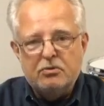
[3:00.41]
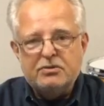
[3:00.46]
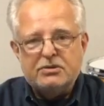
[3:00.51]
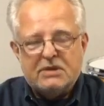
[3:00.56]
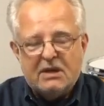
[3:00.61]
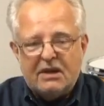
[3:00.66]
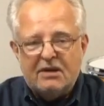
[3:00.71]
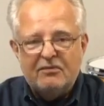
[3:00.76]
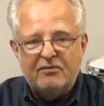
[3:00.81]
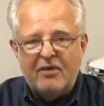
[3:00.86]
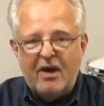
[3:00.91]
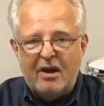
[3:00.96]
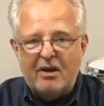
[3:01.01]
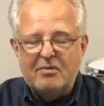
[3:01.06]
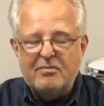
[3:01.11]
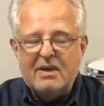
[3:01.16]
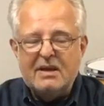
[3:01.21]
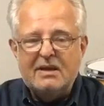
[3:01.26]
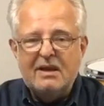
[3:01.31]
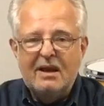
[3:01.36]
acoustic
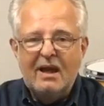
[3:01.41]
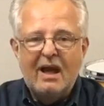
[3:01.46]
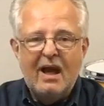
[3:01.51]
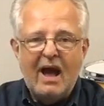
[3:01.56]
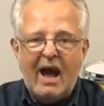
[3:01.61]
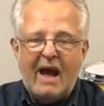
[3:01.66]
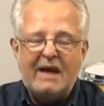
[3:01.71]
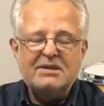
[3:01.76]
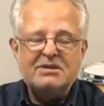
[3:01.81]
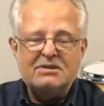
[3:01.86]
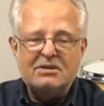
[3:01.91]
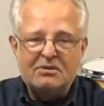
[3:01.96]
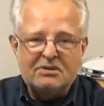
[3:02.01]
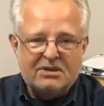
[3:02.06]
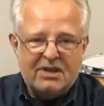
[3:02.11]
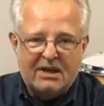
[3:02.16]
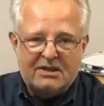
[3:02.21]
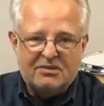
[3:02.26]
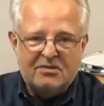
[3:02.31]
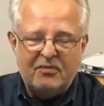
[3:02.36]
environment, I still
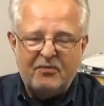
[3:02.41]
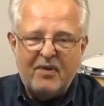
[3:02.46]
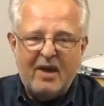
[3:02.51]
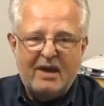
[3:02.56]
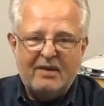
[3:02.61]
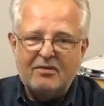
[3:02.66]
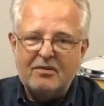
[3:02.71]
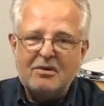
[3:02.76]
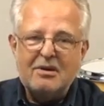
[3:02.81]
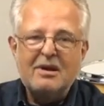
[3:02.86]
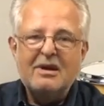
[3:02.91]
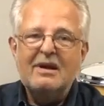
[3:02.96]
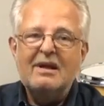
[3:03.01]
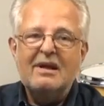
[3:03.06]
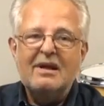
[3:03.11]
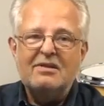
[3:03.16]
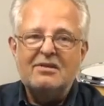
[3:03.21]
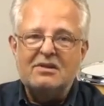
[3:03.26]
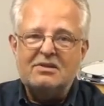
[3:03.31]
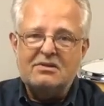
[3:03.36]
tend to favor
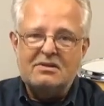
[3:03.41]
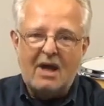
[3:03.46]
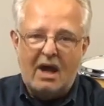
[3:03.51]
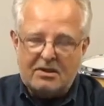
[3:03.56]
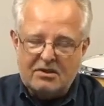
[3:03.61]
the